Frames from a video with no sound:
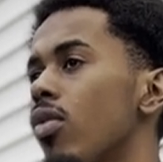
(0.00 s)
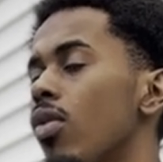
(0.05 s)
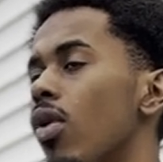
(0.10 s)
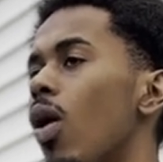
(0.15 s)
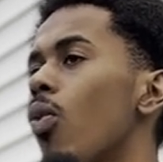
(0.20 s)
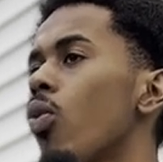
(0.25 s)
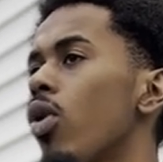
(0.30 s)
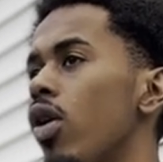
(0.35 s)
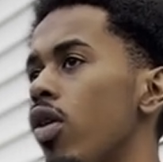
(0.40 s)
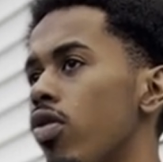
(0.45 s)

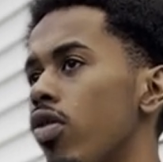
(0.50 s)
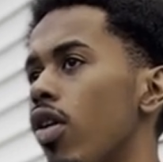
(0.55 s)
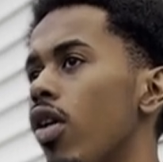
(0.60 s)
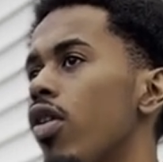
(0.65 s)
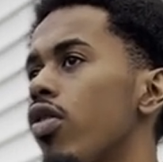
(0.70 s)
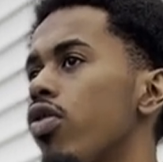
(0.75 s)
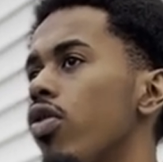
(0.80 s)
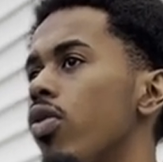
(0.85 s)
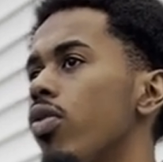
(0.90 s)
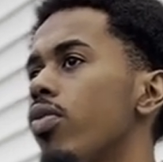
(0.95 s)
I'm ready to
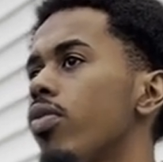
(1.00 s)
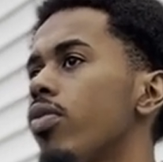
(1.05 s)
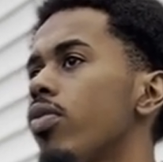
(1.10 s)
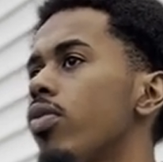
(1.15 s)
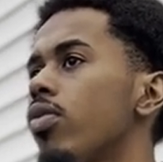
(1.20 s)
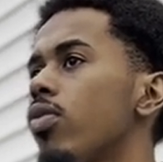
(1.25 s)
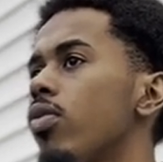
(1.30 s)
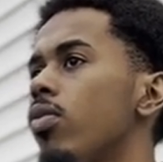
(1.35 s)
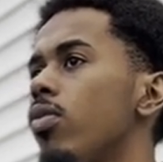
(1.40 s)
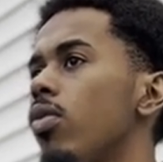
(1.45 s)
hustle.
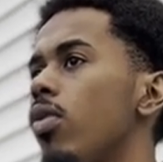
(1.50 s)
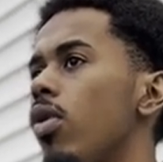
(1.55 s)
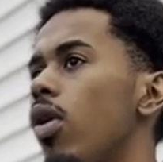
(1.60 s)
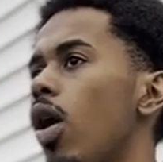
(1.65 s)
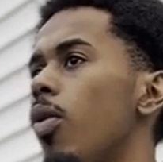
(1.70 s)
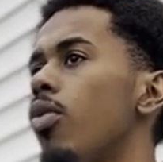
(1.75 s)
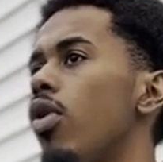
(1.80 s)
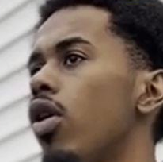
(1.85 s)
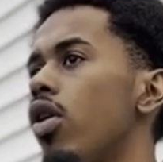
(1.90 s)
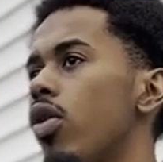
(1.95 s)

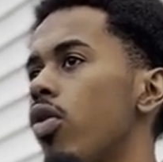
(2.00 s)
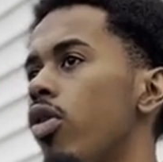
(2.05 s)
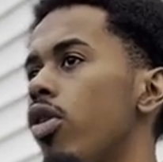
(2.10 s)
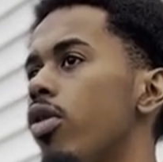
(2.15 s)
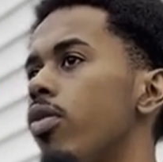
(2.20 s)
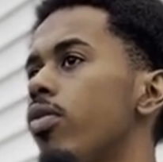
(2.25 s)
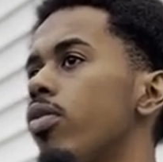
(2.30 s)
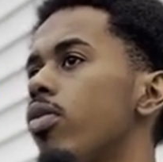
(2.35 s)
I'm hungry.